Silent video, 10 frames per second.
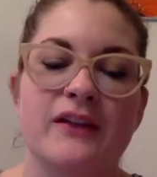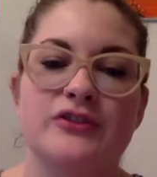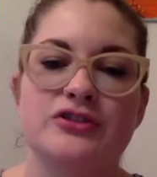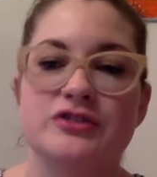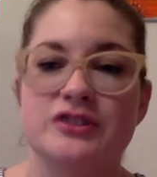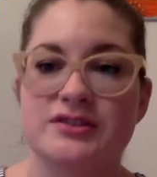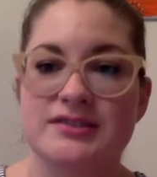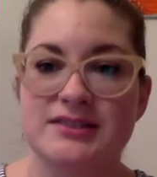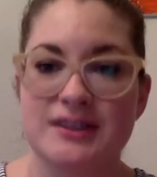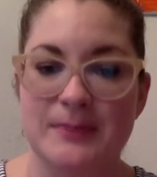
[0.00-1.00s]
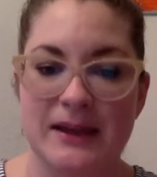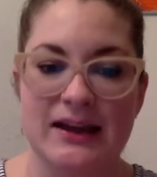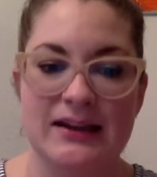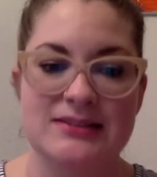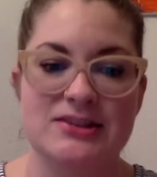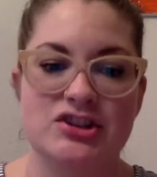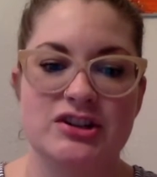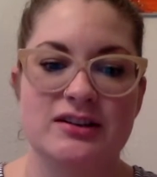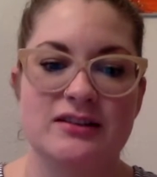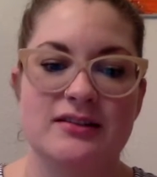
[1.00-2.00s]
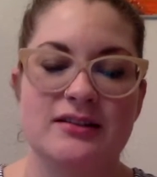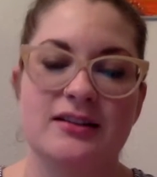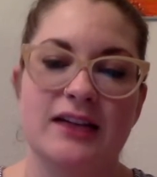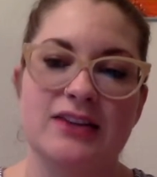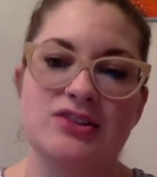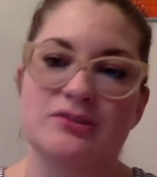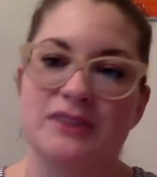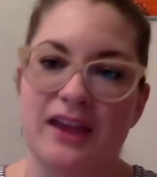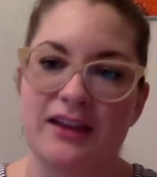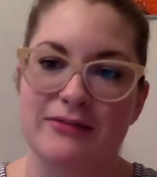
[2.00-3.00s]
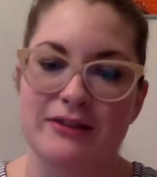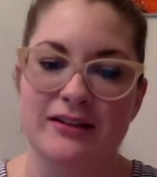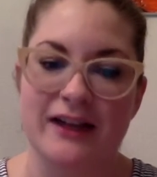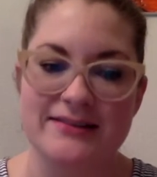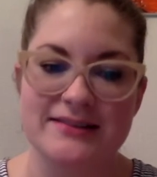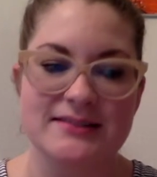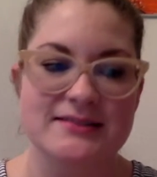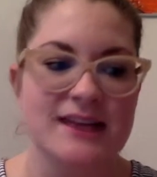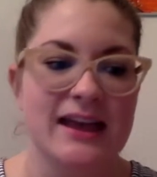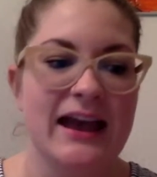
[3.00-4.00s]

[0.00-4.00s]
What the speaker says: for 2 years in Taipei teaching the K2 and K3 classes.